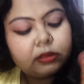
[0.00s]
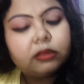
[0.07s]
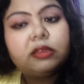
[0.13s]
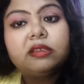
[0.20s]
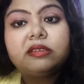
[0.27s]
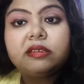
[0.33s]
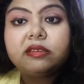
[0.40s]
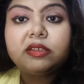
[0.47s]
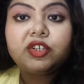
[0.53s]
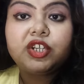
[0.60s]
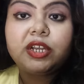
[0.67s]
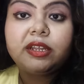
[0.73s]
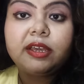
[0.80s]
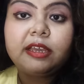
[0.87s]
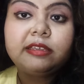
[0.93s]
This is the
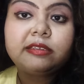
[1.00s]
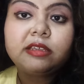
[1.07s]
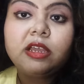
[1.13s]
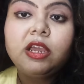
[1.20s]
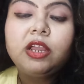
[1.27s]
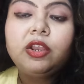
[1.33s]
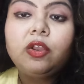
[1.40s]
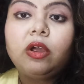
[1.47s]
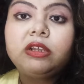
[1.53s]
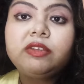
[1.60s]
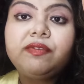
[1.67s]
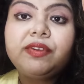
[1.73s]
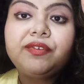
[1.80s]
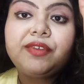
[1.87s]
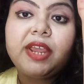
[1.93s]
shade, guys. Not
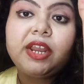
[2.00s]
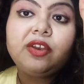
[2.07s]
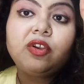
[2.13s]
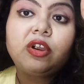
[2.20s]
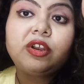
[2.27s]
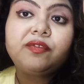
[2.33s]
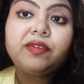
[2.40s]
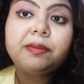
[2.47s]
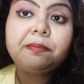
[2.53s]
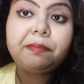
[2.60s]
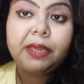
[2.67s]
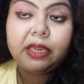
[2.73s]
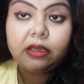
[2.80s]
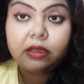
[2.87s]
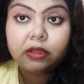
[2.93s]
even red, not even
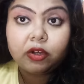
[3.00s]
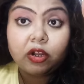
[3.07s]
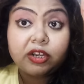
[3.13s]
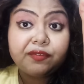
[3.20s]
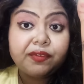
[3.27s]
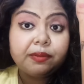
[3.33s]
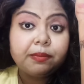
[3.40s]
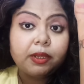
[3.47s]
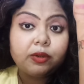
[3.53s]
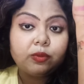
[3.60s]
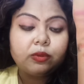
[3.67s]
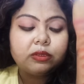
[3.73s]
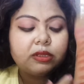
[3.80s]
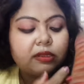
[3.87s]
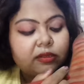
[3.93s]
pink, not even
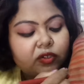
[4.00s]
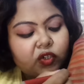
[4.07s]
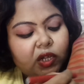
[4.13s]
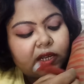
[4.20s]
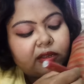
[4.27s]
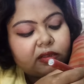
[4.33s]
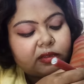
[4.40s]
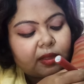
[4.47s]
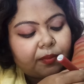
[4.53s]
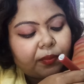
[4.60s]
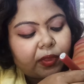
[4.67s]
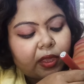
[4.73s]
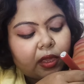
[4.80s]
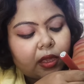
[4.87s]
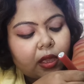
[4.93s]
maroon. This shade is
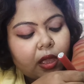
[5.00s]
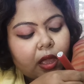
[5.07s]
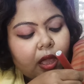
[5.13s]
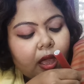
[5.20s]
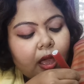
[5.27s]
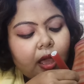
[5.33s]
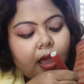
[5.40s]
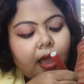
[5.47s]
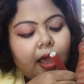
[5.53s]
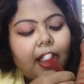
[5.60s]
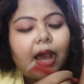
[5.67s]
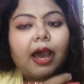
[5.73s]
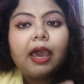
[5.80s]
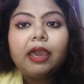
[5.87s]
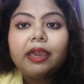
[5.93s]
something
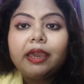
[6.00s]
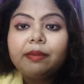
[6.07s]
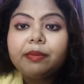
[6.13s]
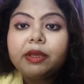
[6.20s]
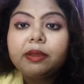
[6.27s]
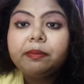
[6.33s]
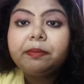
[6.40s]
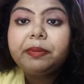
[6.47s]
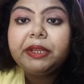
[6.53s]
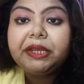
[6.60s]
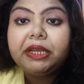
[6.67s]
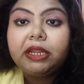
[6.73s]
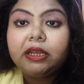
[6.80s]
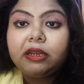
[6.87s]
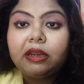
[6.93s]
I am
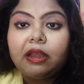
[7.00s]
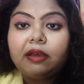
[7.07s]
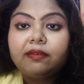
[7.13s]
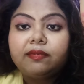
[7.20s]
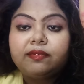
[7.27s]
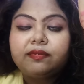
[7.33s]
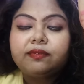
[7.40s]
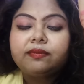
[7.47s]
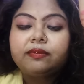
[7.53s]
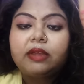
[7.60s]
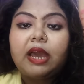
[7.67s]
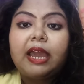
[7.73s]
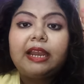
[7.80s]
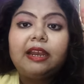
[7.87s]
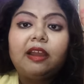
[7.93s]
completely in love.
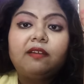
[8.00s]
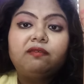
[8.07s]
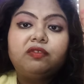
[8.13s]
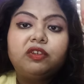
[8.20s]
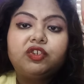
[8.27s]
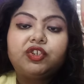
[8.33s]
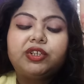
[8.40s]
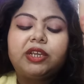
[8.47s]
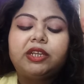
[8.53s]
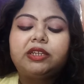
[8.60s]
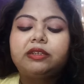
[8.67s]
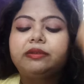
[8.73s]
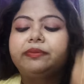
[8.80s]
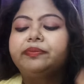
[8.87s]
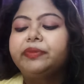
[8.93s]
I love this
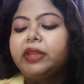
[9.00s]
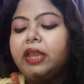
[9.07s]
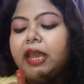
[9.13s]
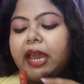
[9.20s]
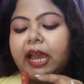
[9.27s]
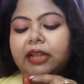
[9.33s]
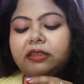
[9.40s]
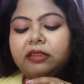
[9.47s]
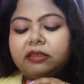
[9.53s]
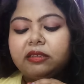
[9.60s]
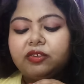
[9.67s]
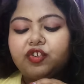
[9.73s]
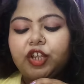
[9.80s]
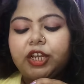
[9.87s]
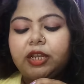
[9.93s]
shade. And this
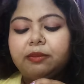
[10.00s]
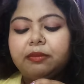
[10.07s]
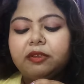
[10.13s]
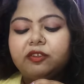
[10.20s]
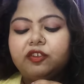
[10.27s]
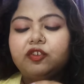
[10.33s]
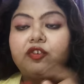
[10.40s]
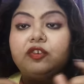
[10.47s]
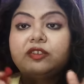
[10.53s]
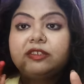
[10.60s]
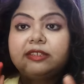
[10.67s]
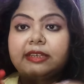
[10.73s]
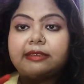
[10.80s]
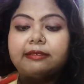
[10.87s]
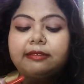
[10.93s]
is shade number
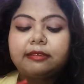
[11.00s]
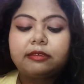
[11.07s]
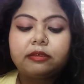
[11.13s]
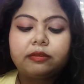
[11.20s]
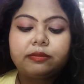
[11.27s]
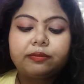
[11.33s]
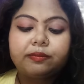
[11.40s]
06.